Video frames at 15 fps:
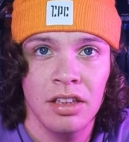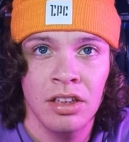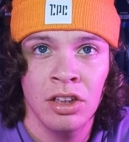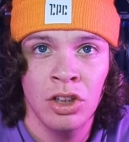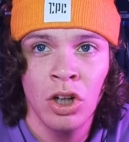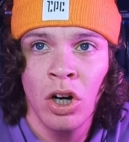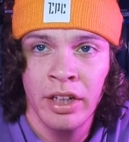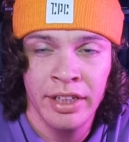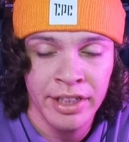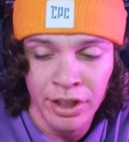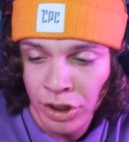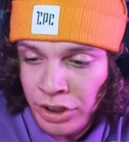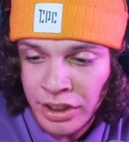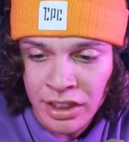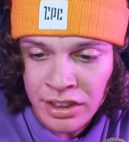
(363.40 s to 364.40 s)
Do y'all
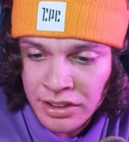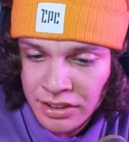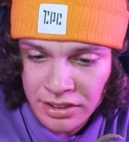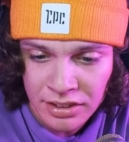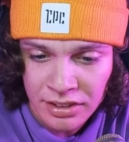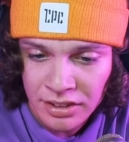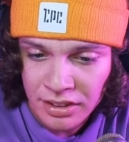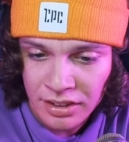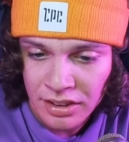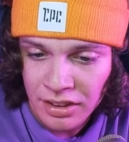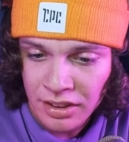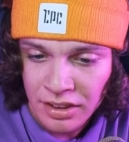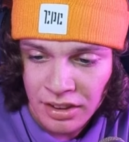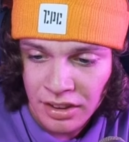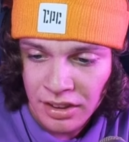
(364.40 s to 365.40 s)
hear this?
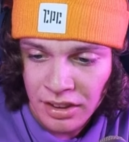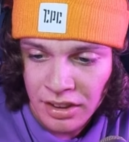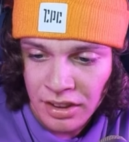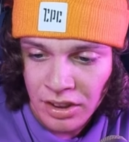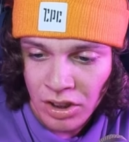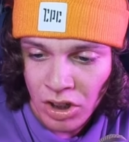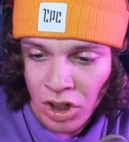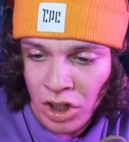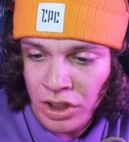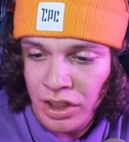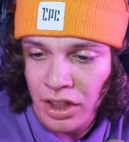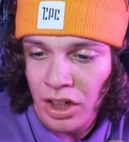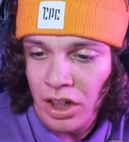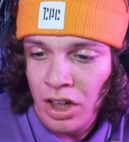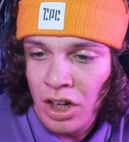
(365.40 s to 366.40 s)
On
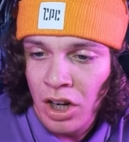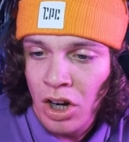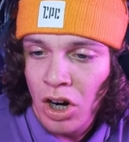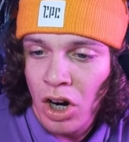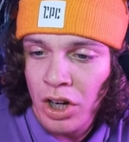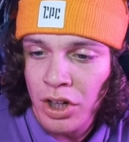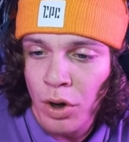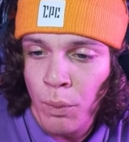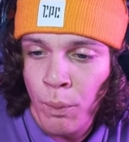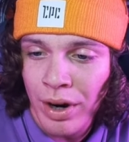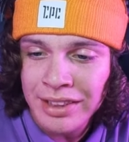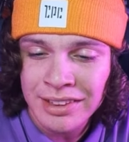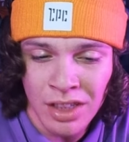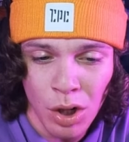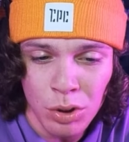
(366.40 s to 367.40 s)
a on a
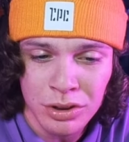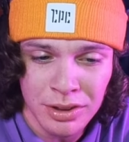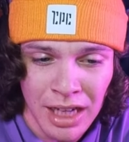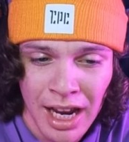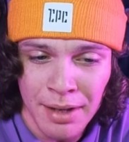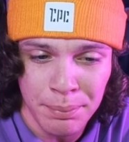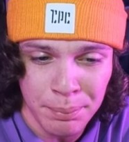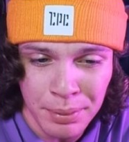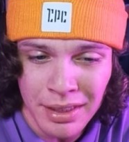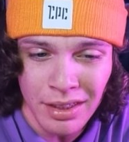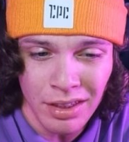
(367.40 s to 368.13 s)
West Coast type beat